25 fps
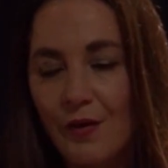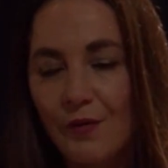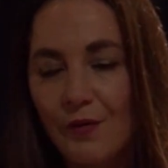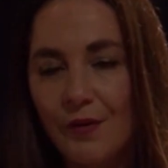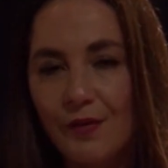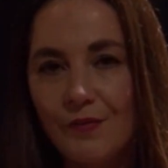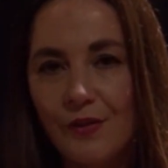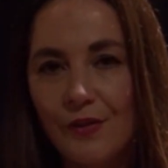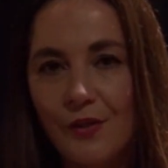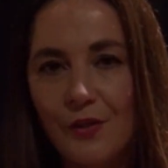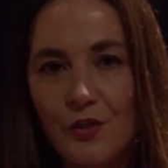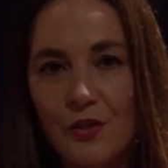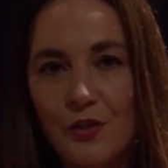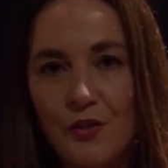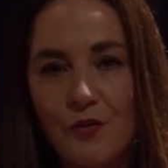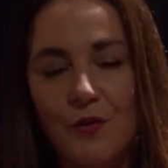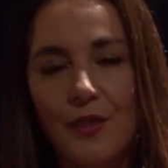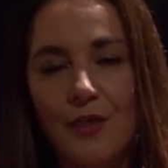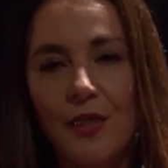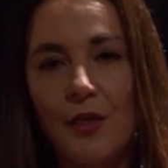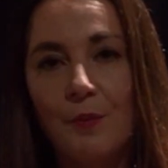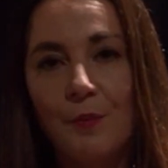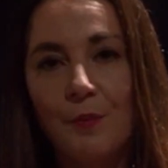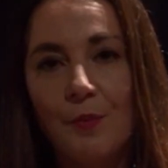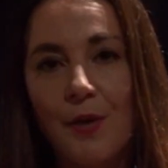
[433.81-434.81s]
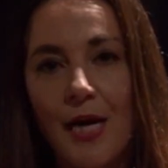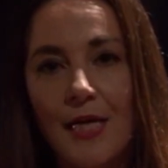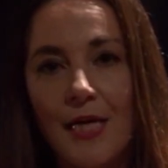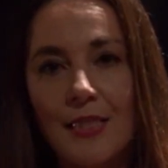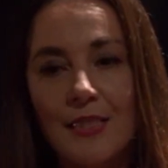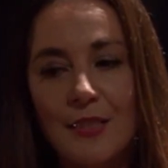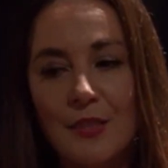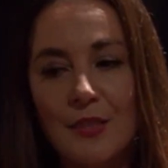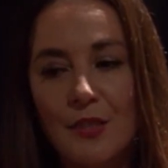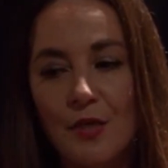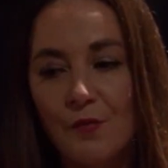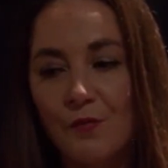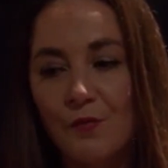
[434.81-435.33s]
revolutionary her
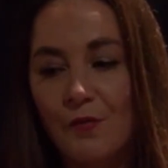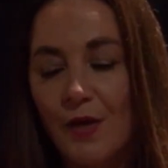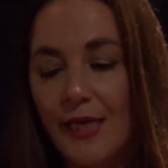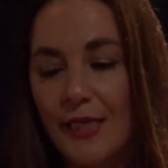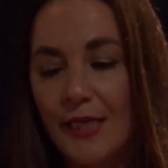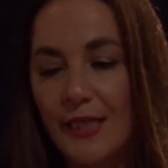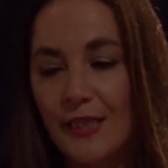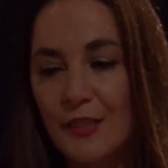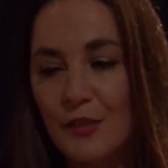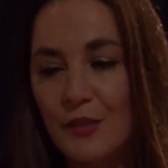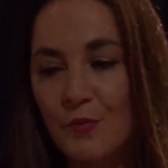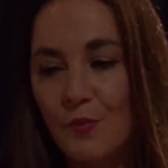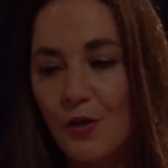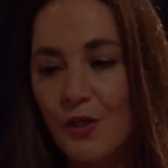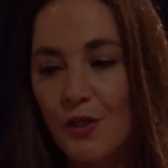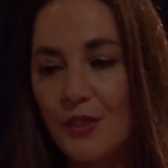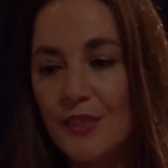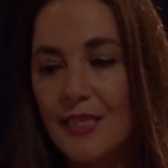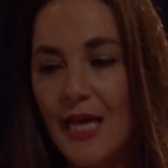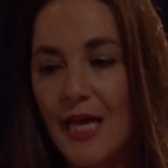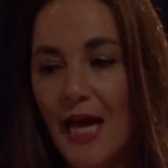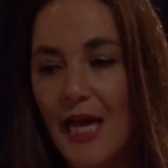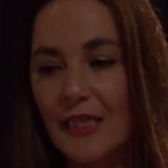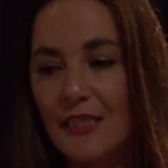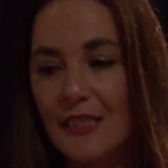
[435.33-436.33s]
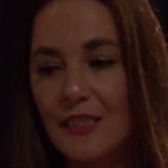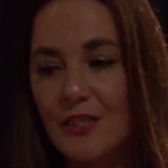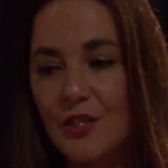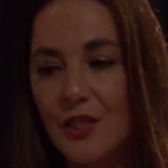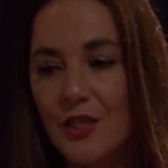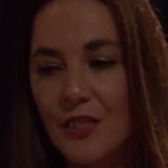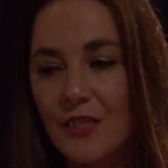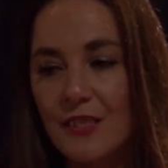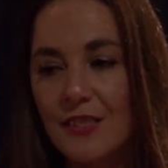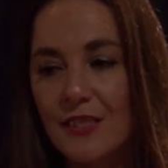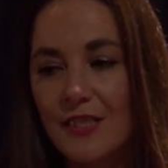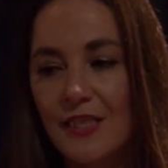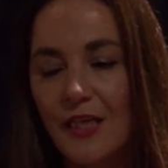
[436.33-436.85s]
practice of writing this was, and
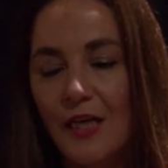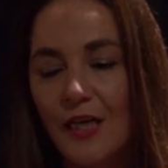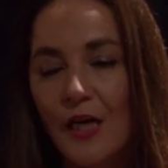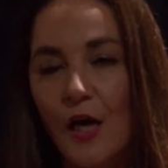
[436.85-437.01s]
just